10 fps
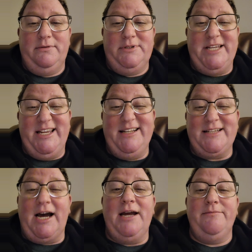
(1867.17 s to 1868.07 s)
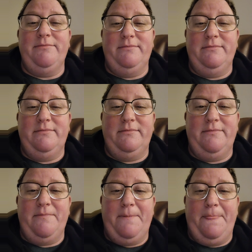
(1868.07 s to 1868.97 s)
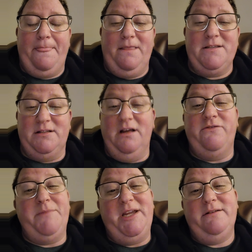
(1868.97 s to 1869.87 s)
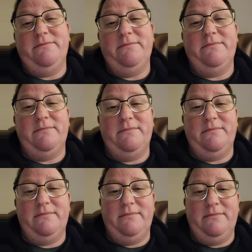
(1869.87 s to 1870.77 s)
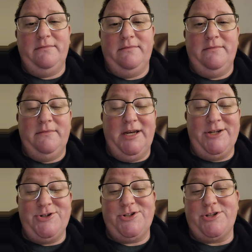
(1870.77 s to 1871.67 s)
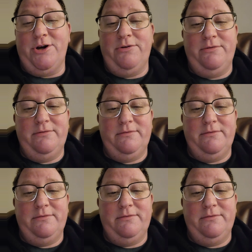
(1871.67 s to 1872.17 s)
taking time to love me. And just know,